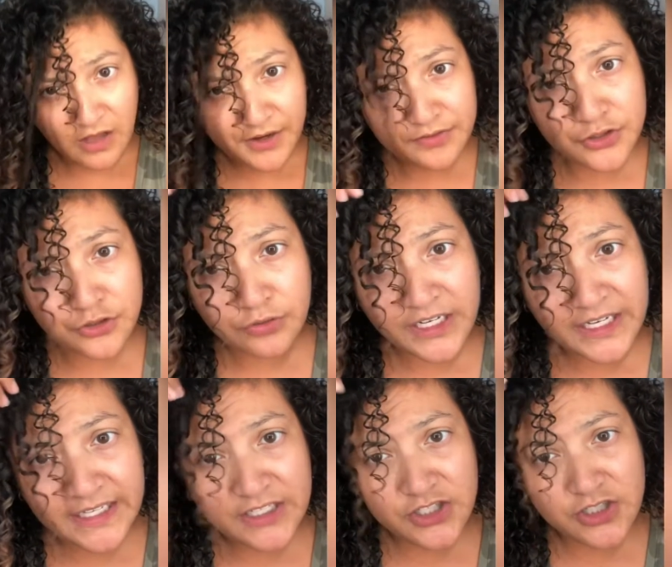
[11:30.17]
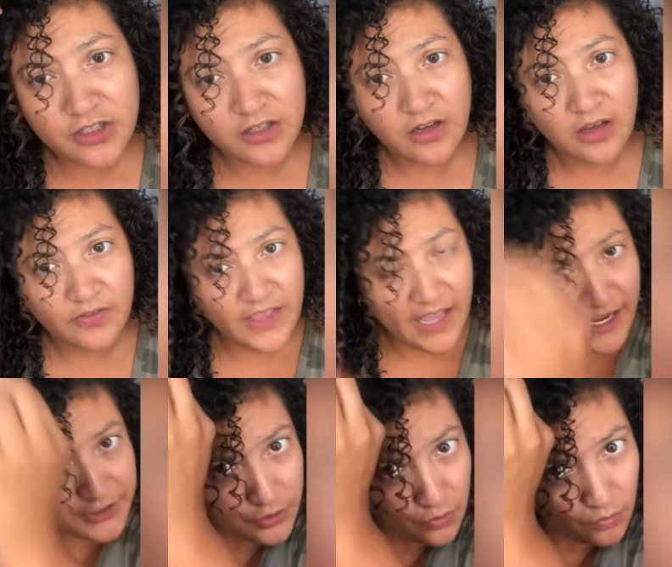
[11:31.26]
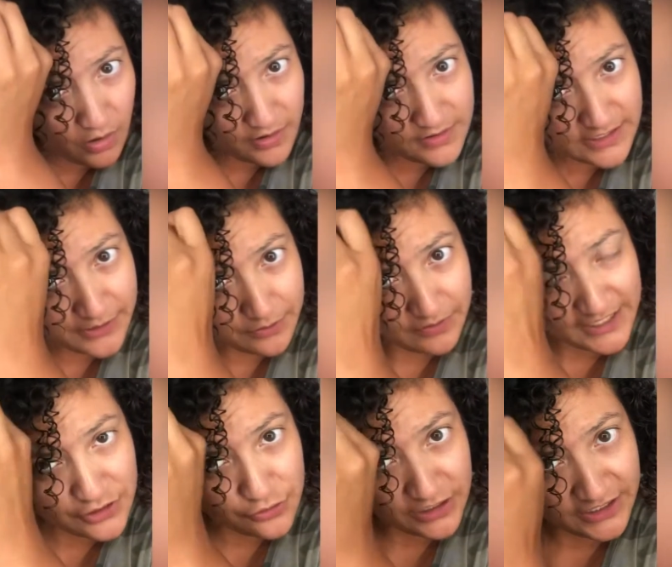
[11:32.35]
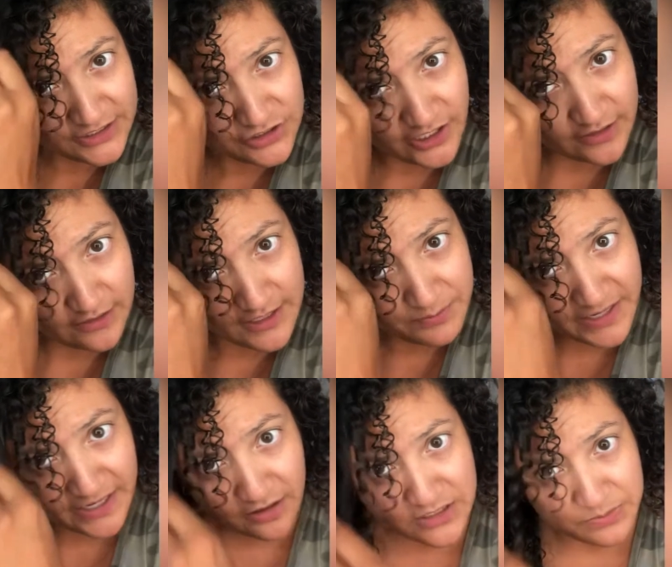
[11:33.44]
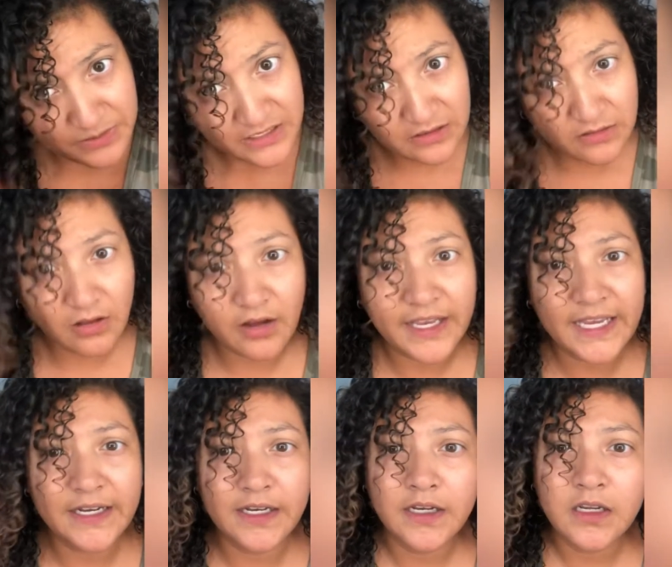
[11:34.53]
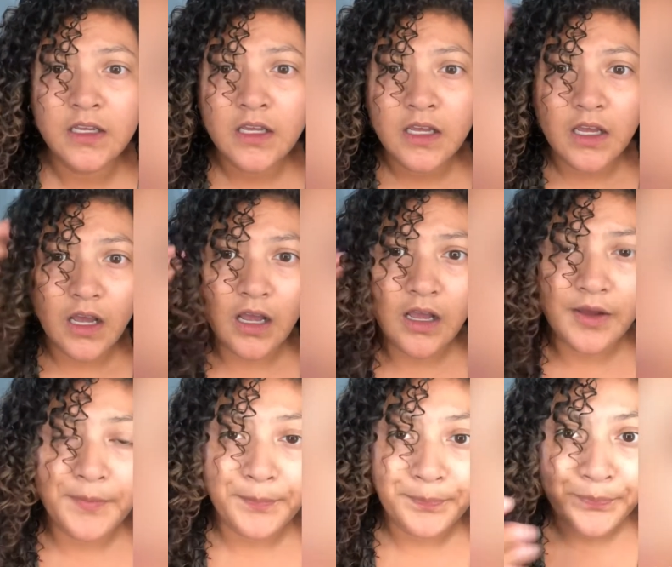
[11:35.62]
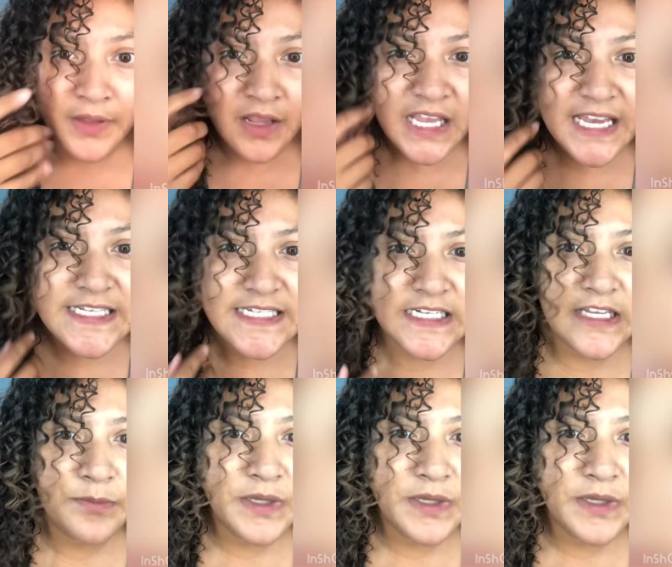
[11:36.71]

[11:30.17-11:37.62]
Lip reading: of shrinkage that I don't want. I don't like shrinkage. I like my hair to be elongated. It did give me